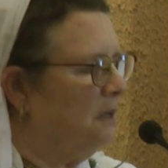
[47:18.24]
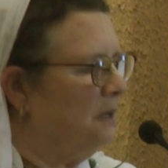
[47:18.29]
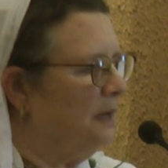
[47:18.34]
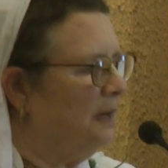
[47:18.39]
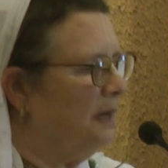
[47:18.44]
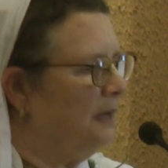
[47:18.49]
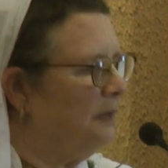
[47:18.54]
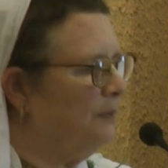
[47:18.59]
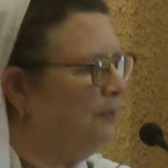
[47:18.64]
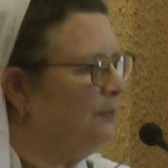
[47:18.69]

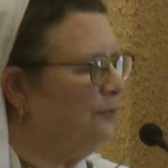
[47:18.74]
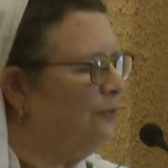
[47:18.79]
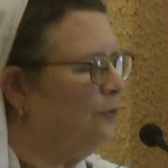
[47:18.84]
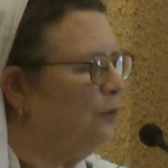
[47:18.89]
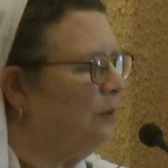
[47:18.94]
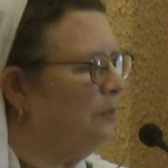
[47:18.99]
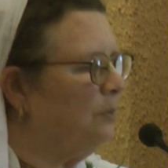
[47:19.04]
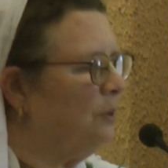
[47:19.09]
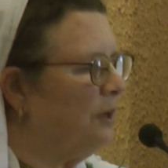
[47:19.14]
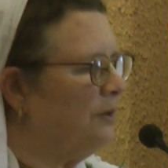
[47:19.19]
and he
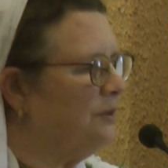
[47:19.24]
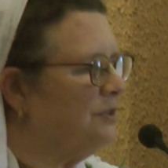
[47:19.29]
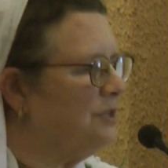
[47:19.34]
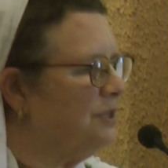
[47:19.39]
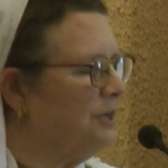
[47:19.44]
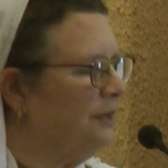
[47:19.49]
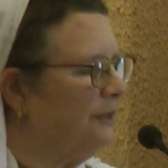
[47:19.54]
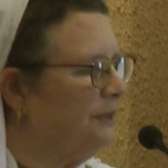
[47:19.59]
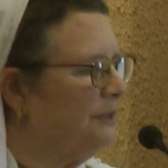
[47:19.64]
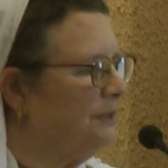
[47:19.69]
performed
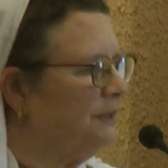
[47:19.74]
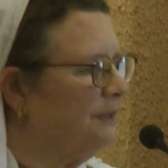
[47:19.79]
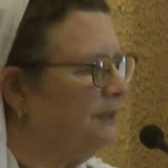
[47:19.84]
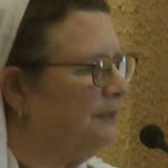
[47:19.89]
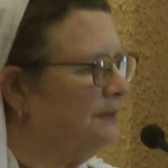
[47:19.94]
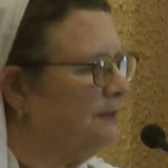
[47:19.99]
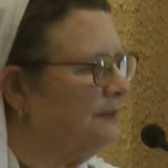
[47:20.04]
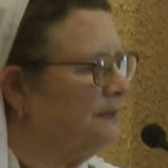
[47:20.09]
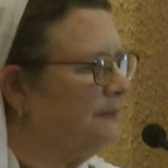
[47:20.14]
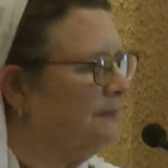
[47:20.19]

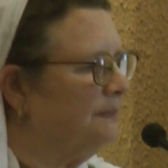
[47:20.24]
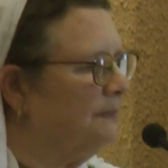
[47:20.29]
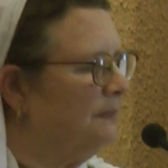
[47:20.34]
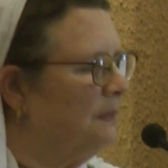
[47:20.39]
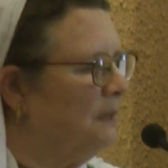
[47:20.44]
austerities.